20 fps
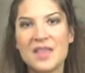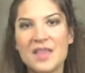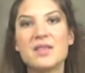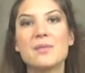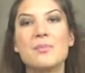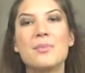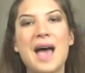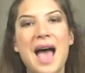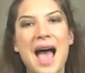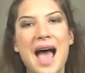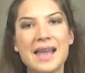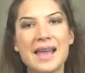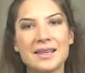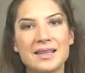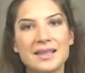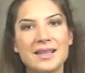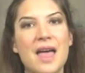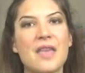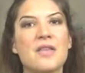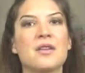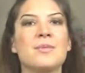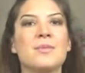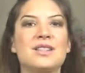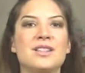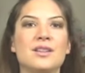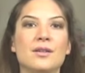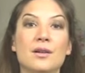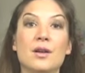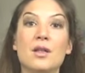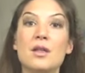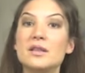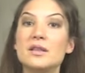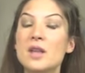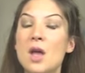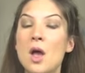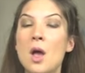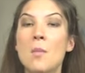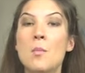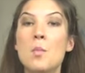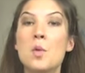The patent leather material is
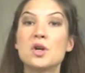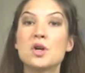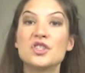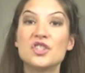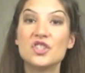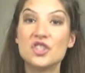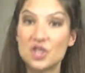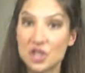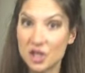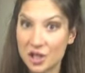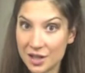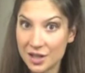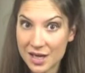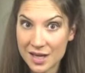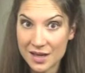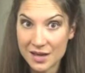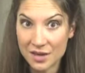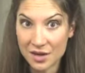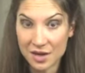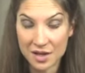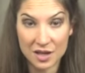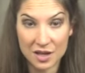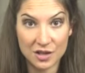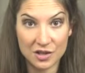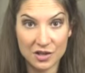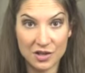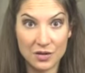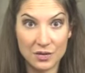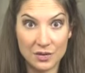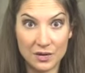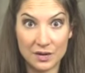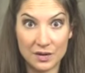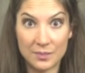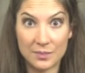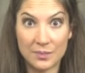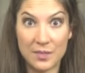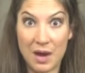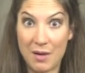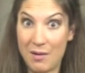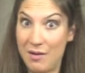more sturdy than the clear shoes,
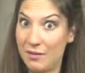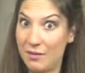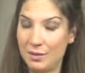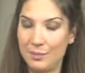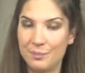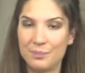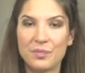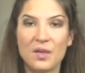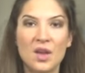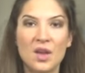however.